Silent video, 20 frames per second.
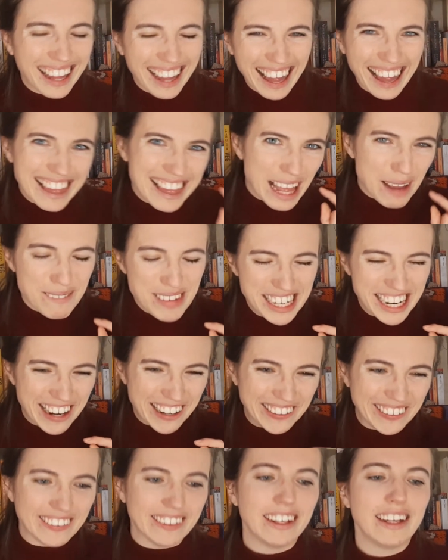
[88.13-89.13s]
Let me
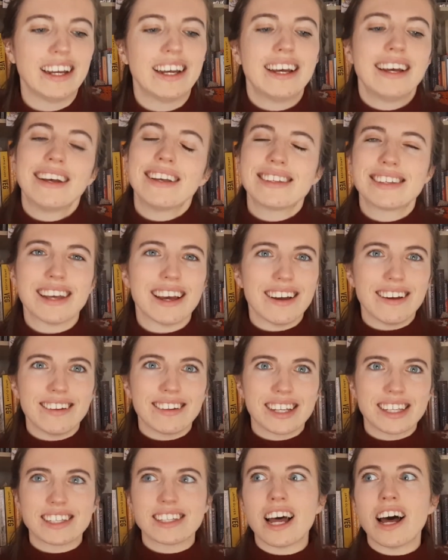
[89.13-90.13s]
know. So to
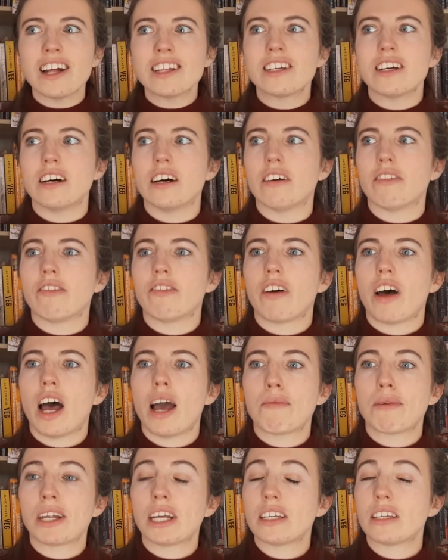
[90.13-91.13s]
start off, I'm
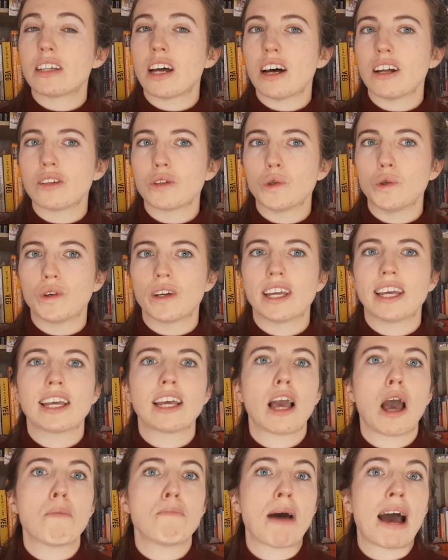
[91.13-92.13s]
going to start talking
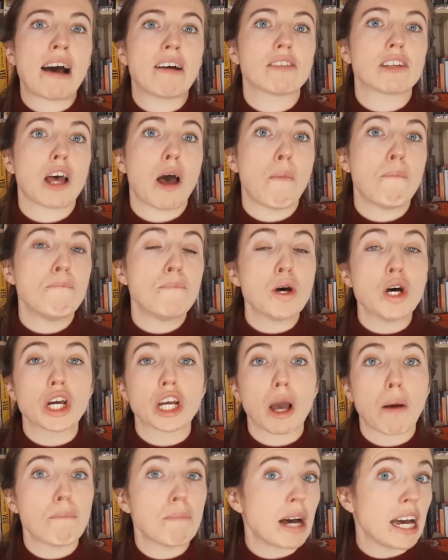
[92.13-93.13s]
about a book
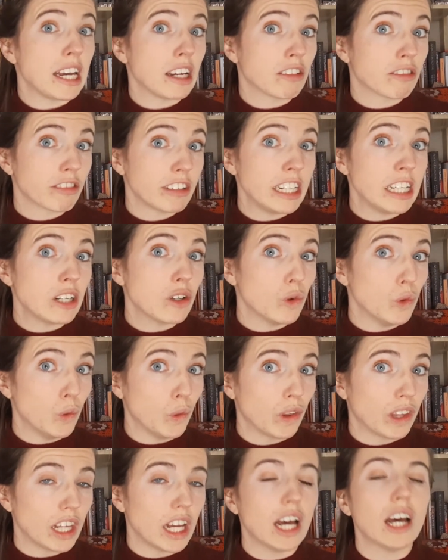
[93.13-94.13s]
by a Greek
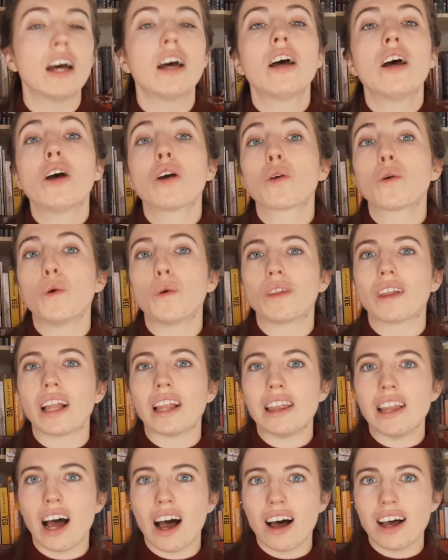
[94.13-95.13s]
author called The
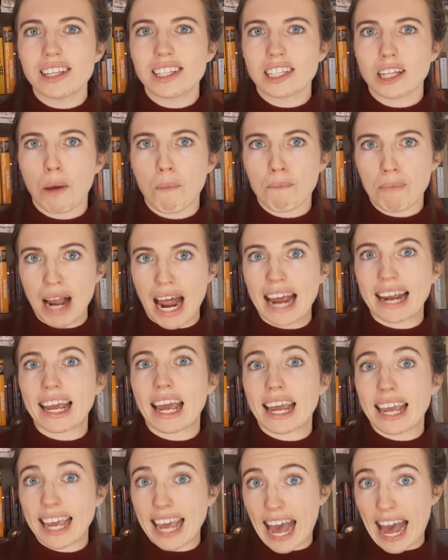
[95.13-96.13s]
Last Black
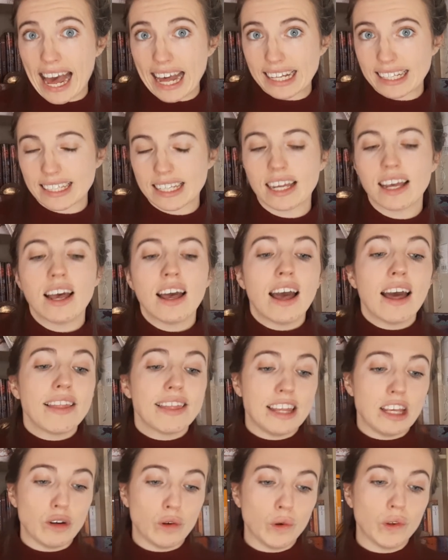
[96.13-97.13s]
Cat.
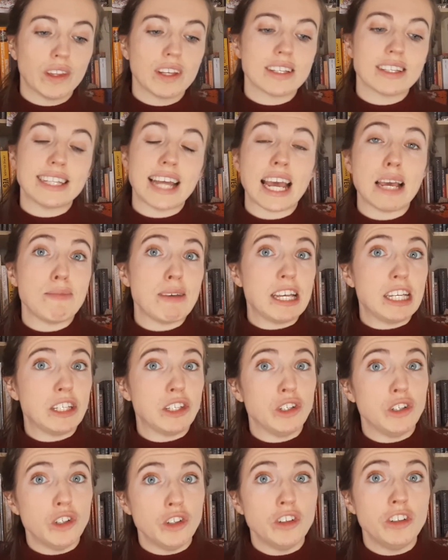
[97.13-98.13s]
The author's name is
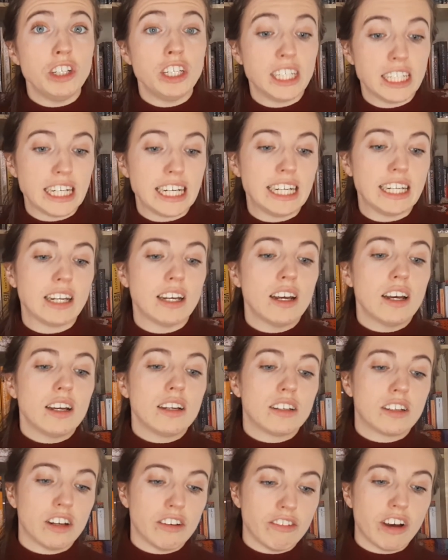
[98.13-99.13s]
Eugene
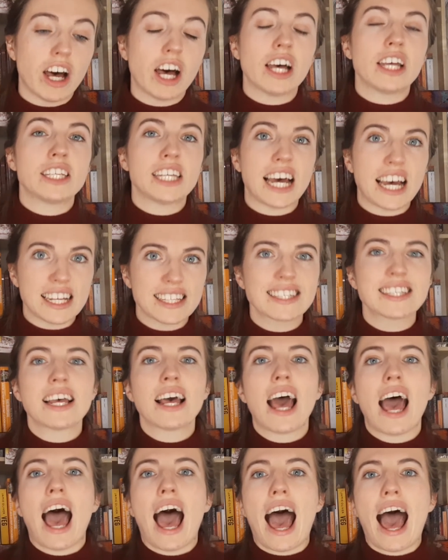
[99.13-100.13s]
Trivizas,
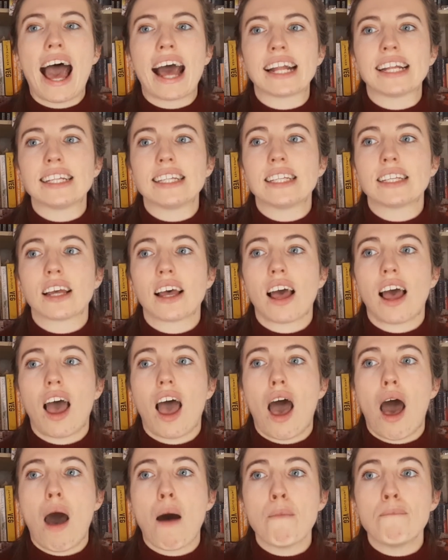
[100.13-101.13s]
and
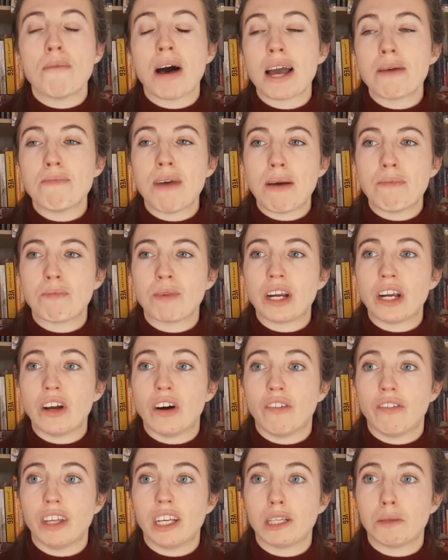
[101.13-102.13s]
my memory
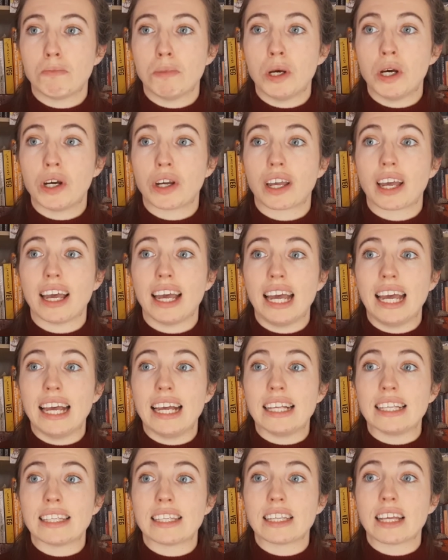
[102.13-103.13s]
of this book
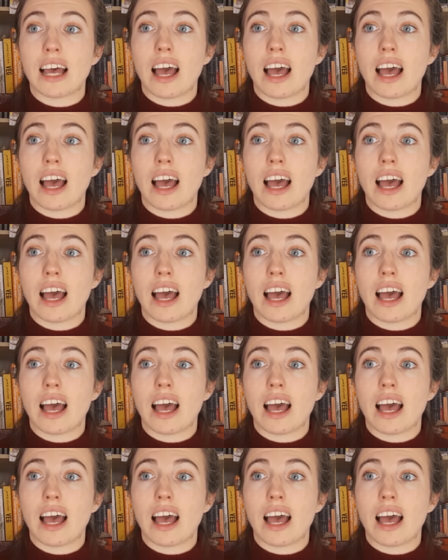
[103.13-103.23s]
is